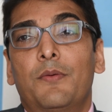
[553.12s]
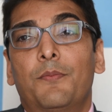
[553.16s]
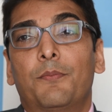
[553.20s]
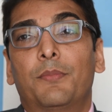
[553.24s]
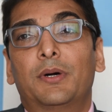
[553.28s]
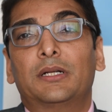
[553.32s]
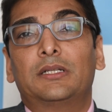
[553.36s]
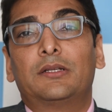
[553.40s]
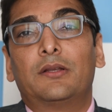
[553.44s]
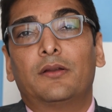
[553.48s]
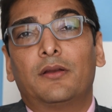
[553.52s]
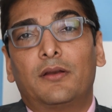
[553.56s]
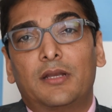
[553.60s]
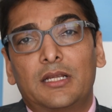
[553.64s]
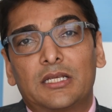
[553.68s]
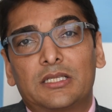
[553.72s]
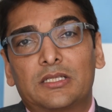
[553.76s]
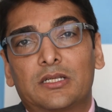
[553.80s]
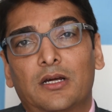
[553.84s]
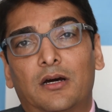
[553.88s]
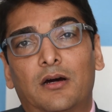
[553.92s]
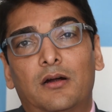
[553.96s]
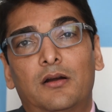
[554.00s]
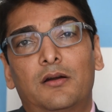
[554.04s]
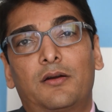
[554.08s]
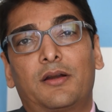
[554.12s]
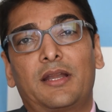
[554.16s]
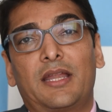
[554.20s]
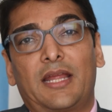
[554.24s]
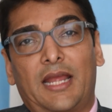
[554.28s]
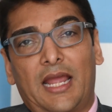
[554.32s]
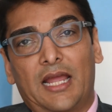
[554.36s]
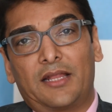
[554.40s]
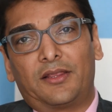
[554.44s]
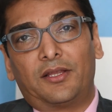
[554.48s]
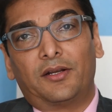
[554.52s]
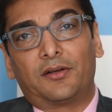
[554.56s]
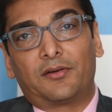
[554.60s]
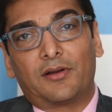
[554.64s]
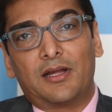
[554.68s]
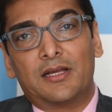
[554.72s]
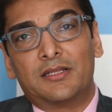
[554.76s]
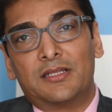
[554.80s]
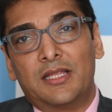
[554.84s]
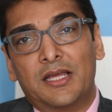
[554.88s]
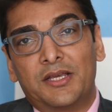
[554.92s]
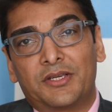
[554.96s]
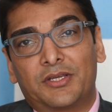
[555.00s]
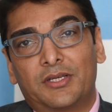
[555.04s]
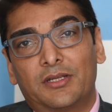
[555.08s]
But wrist artery
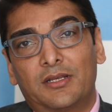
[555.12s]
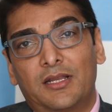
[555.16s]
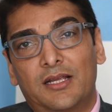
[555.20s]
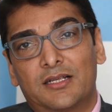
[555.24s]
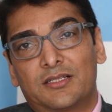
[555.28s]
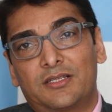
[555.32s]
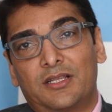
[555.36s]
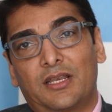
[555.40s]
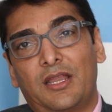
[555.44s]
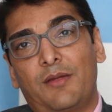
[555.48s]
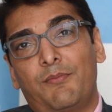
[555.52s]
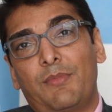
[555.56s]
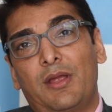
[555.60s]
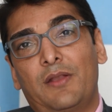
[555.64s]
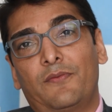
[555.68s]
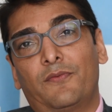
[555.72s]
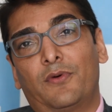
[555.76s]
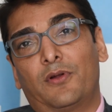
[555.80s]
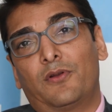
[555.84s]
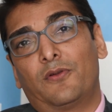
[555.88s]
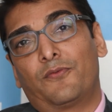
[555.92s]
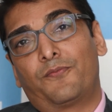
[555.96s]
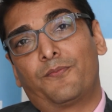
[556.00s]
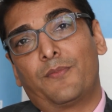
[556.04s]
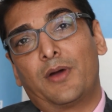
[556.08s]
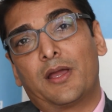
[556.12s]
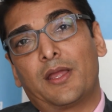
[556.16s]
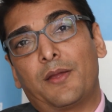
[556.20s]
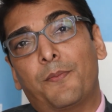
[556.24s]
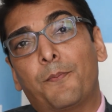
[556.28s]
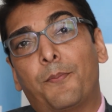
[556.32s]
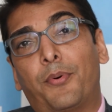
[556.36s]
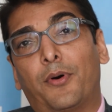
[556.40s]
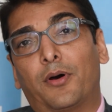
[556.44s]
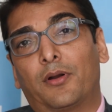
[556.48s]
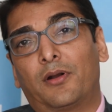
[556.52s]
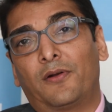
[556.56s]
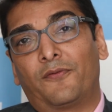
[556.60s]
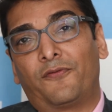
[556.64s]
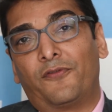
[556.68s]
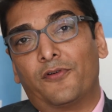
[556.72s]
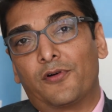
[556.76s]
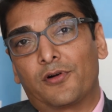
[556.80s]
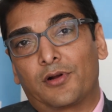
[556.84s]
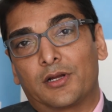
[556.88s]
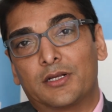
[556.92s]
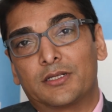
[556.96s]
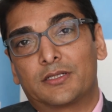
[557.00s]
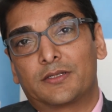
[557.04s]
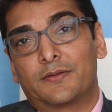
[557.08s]
catheterization has remained one of my important
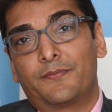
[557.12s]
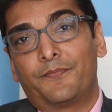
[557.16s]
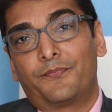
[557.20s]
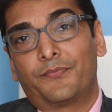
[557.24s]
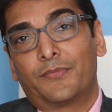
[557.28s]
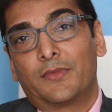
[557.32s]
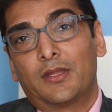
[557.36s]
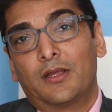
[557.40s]
focus.